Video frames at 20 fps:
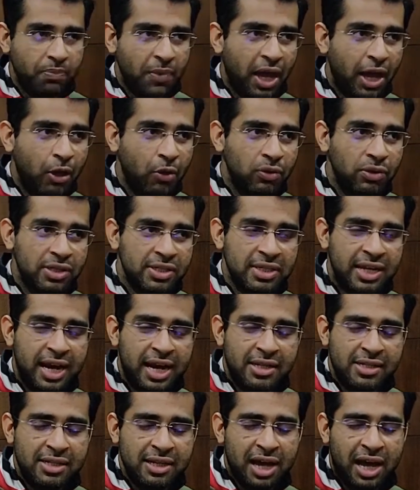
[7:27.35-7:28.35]
I own the
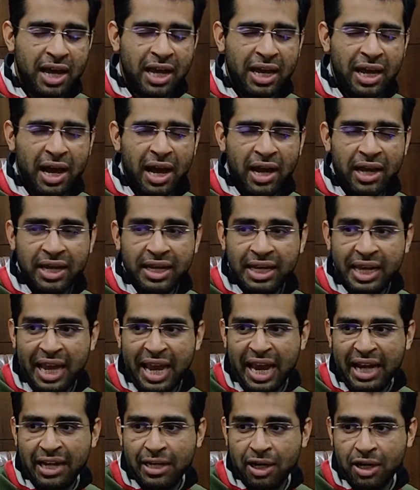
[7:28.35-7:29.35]
Sennheiser
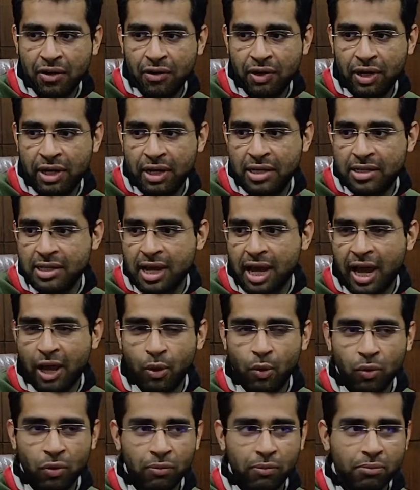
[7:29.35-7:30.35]
i800s. I
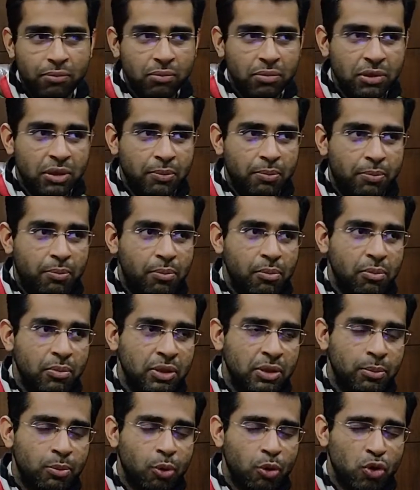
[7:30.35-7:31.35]
own
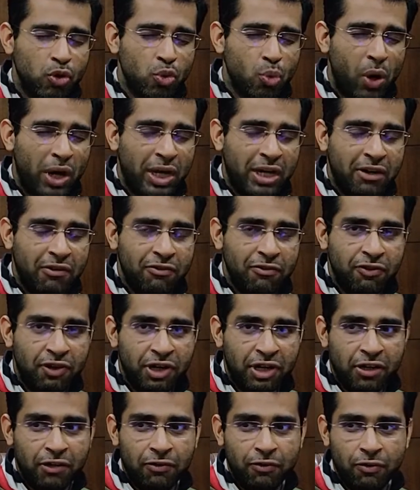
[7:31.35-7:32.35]
the Bose Quiet Comfort
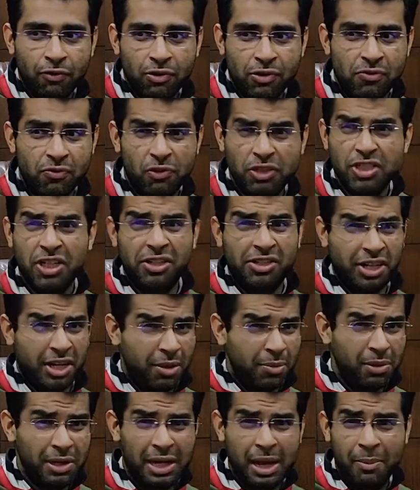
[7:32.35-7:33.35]
earphones, which are
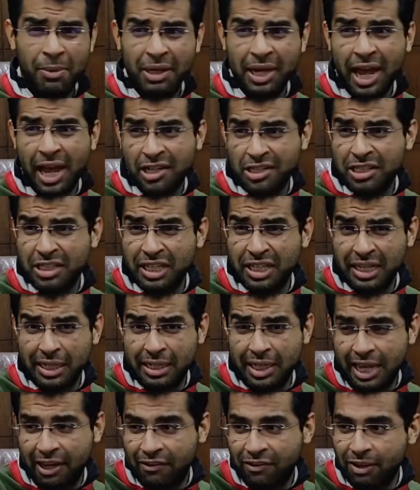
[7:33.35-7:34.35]
terrible. I mean, I actually
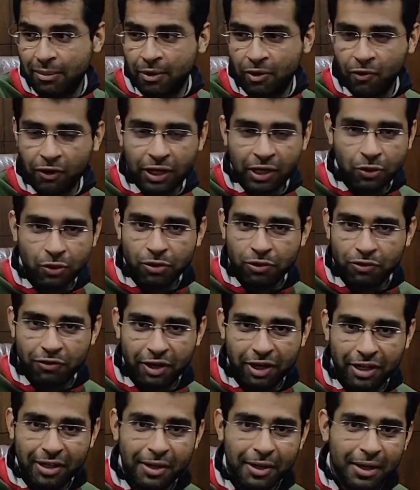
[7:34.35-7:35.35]
gave them away to a
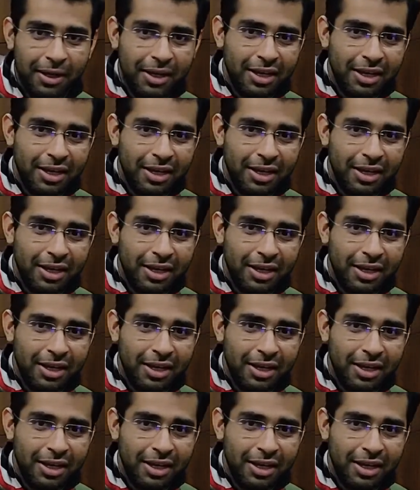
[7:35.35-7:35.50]
friend.